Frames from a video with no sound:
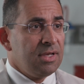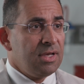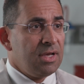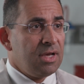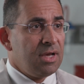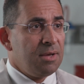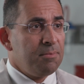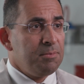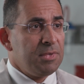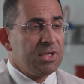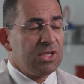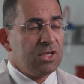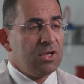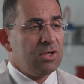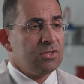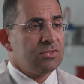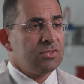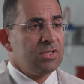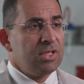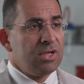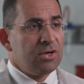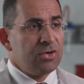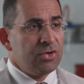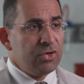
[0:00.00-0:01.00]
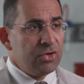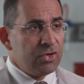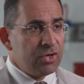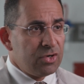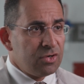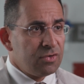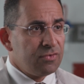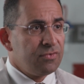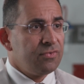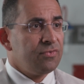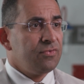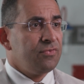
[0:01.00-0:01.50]
uh, because their
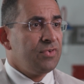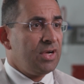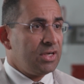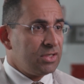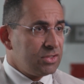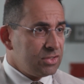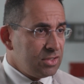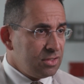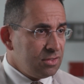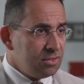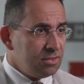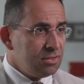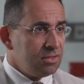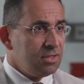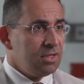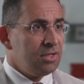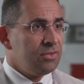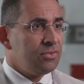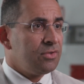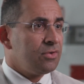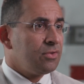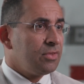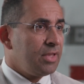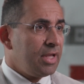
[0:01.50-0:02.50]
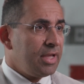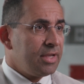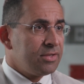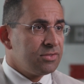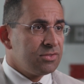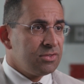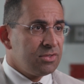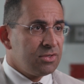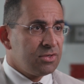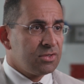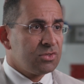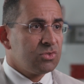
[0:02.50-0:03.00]
nerve function in their
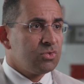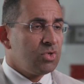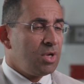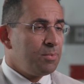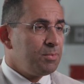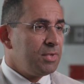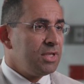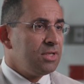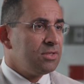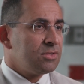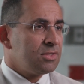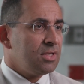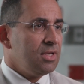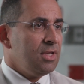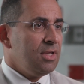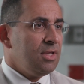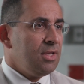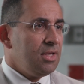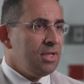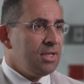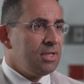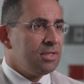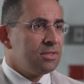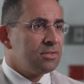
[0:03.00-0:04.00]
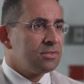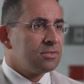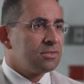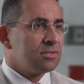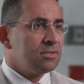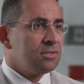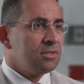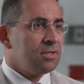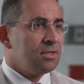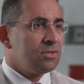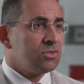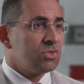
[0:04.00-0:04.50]
legs and their extremities
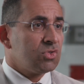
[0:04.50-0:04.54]
is uh,